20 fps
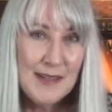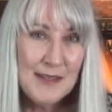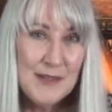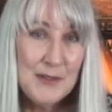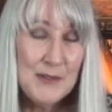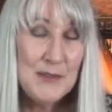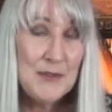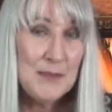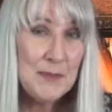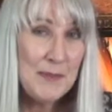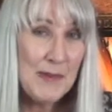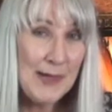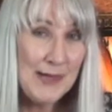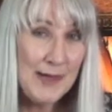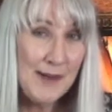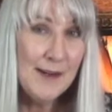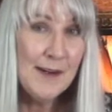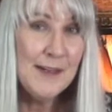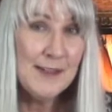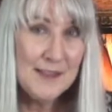who's my
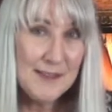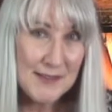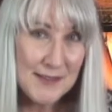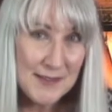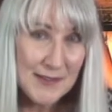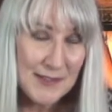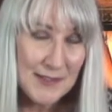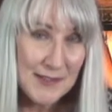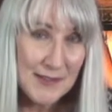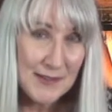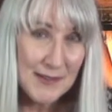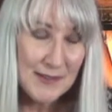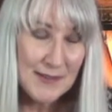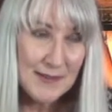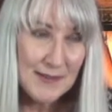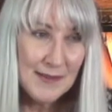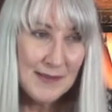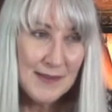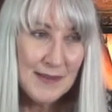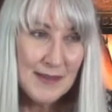heart sister,
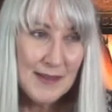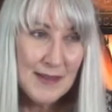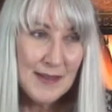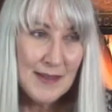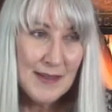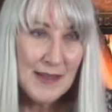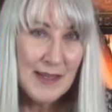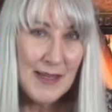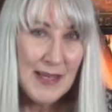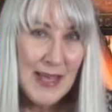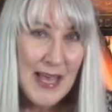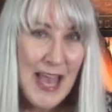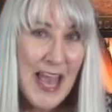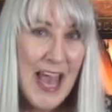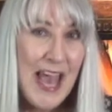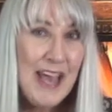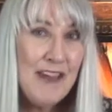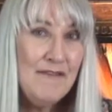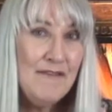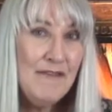had